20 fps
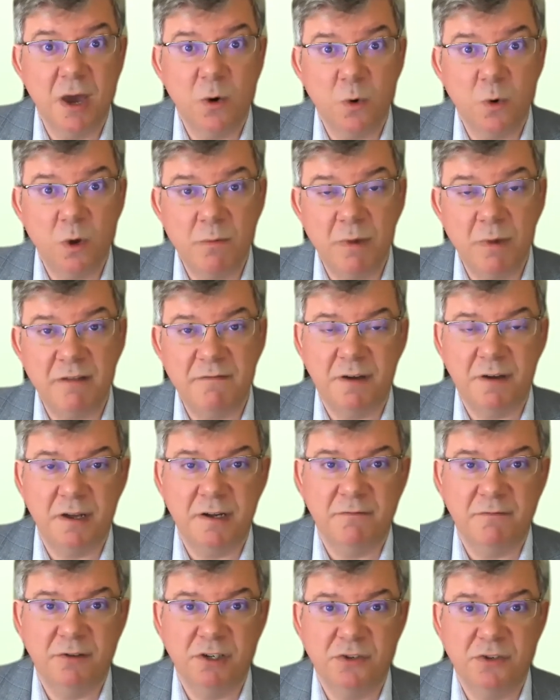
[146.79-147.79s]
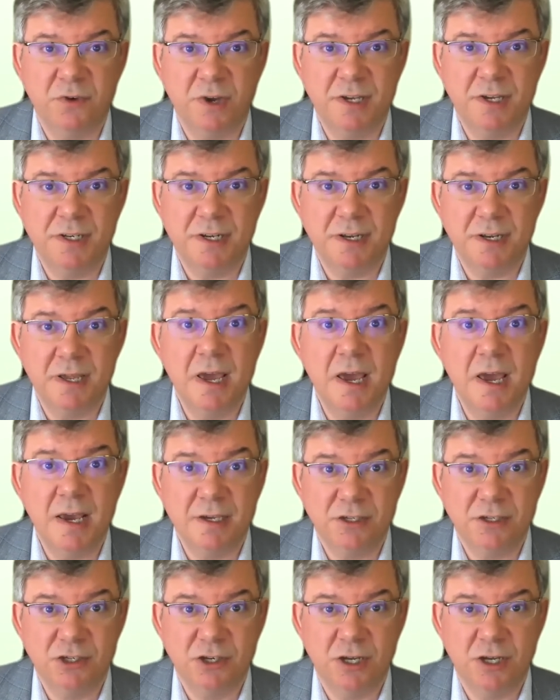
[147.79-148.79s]
we might find it frustrating
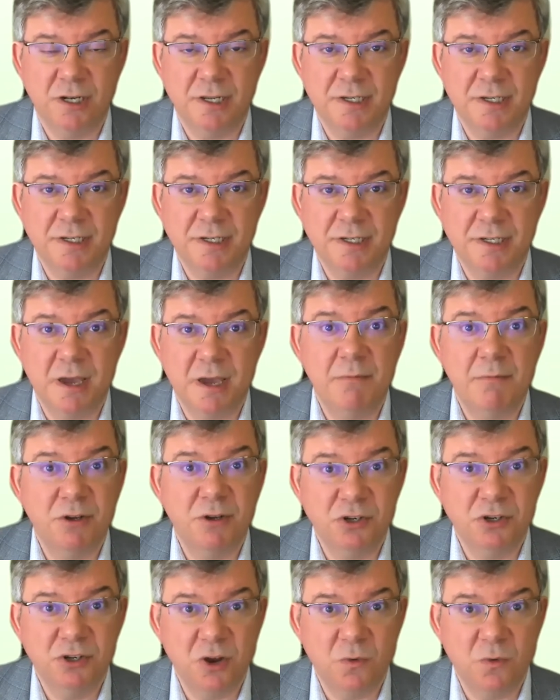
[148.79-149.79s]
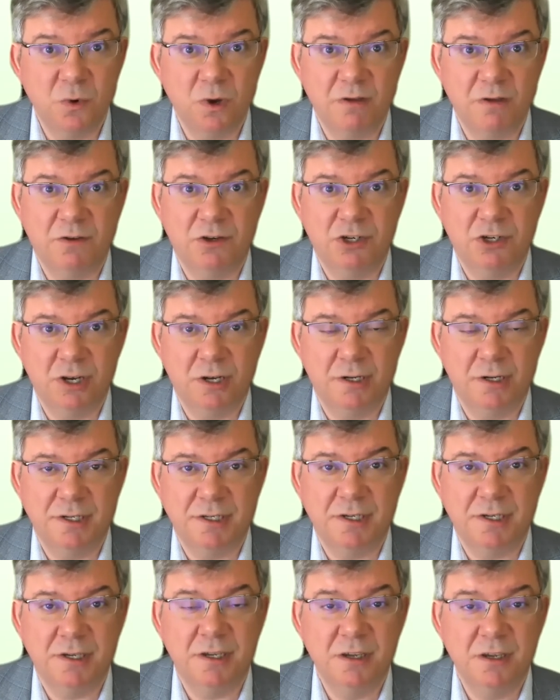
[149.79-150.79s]
as journalists, but you don't work for
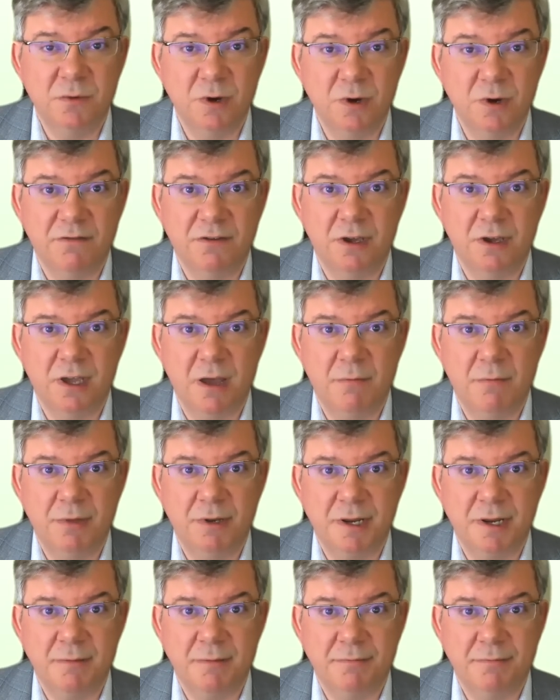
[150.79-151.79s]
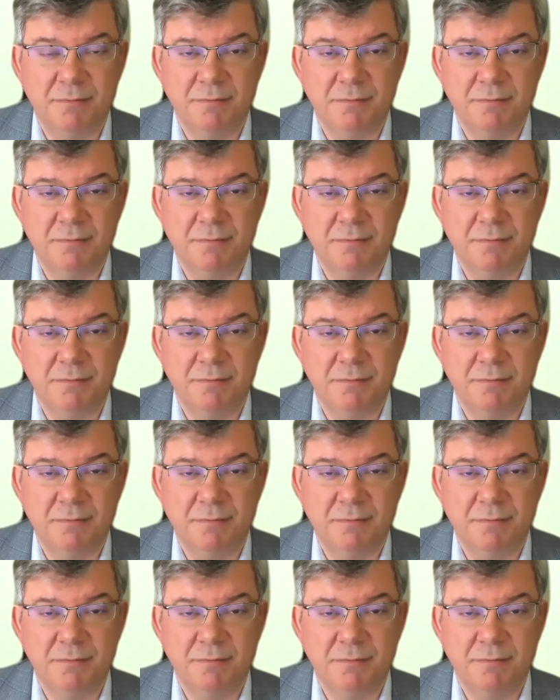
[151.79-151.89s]
journalists. You work for your company.